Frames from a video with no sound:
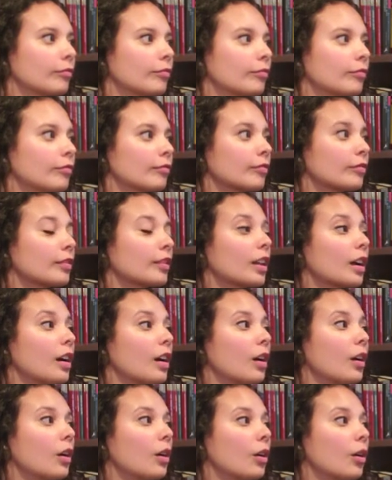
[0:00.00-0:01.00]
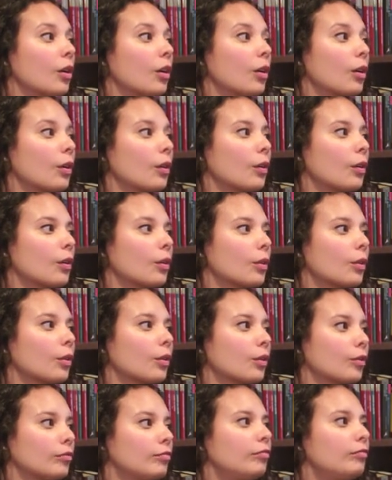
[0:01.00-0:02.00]

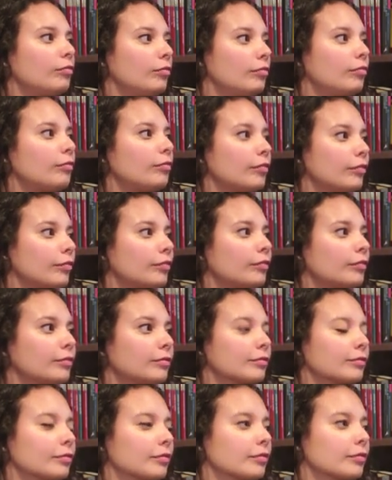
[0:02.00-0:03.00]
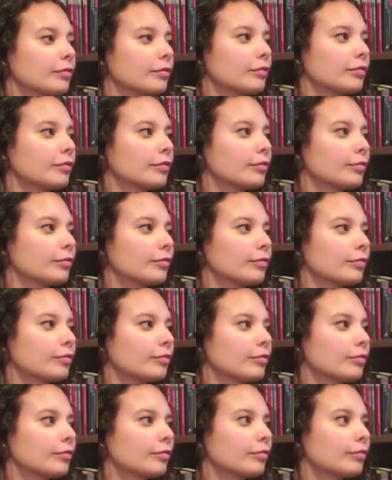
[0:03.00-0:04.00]

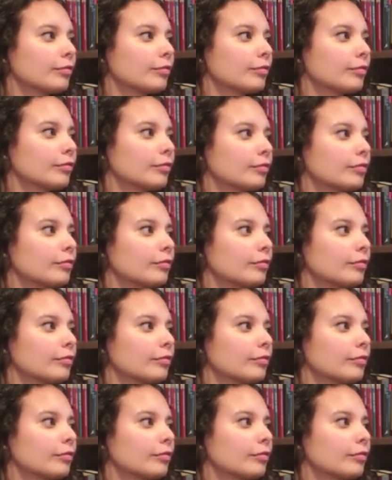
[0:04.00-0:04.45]
(not speaking)